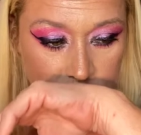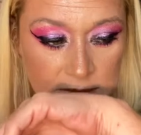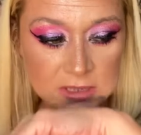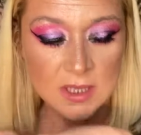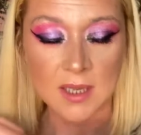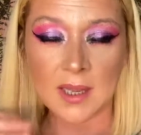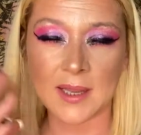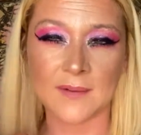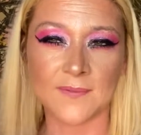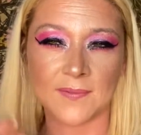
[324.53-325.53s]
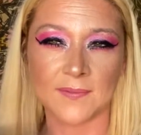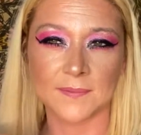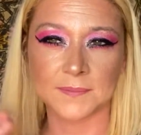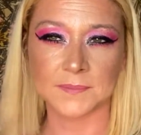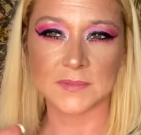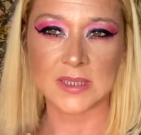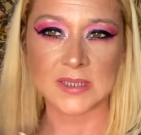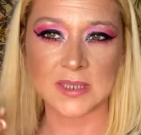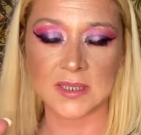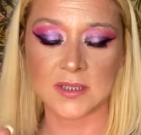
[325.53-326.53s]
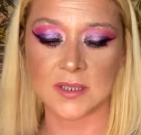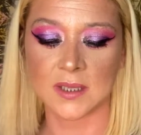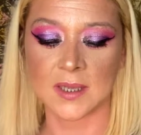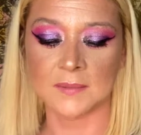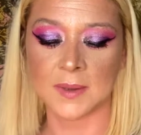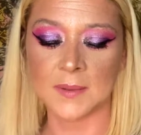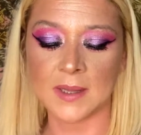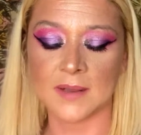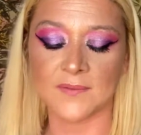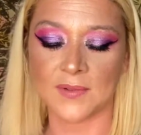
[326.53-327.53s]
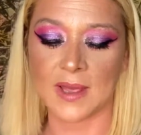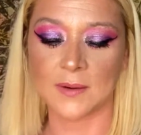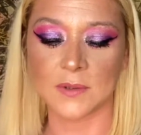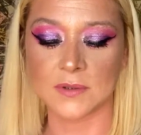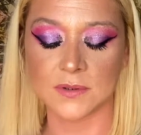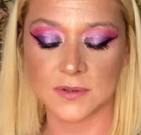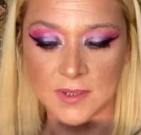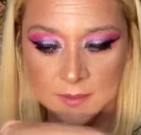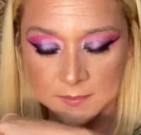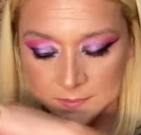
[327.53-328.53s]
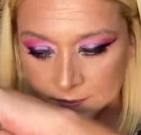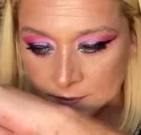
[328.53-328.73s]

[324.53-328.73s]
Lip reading: It's got like a scent to it, like maybe like flowers or something.